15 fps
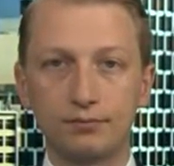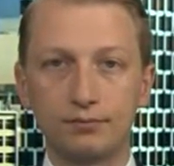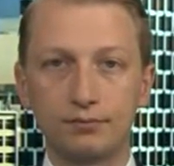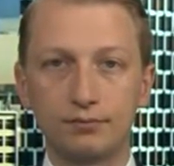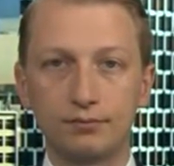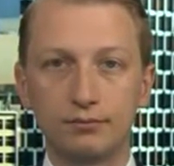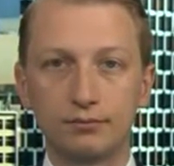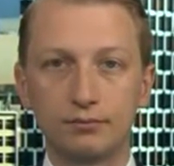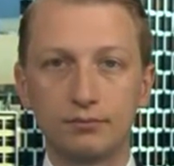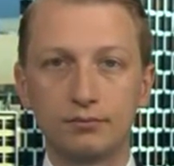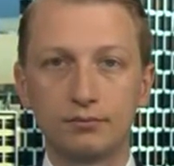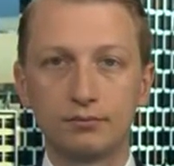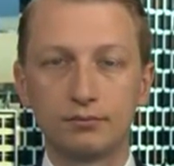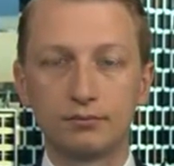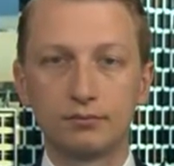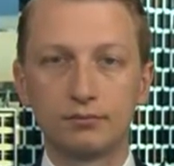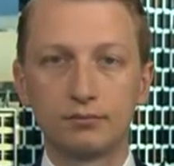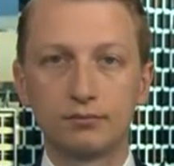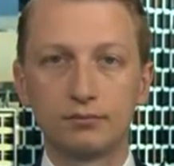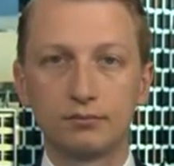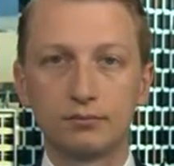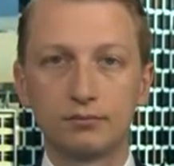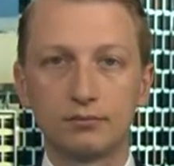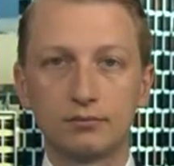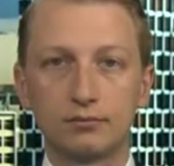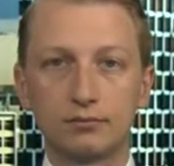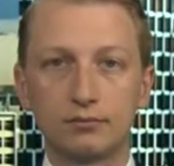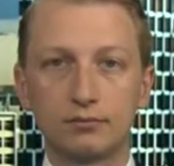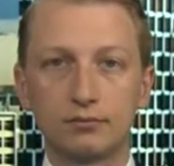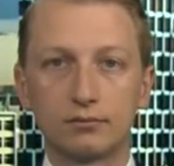
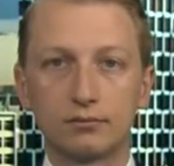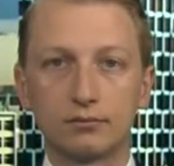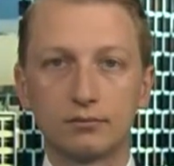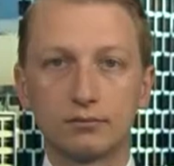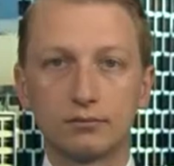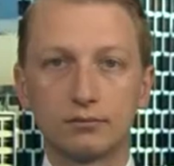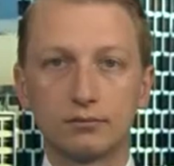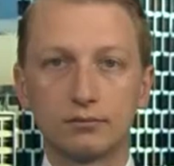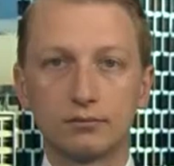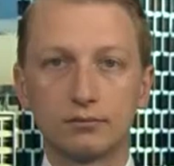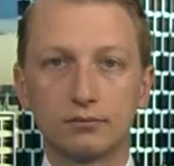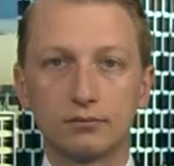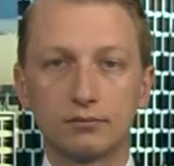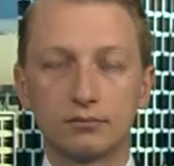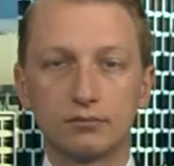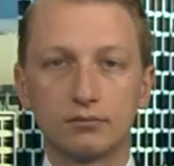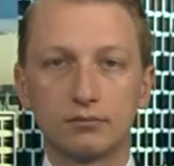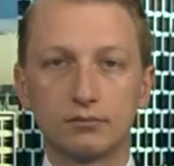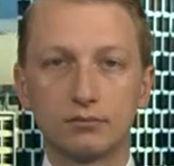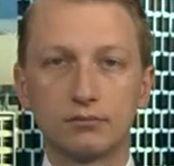No words are spoken by the person on screen.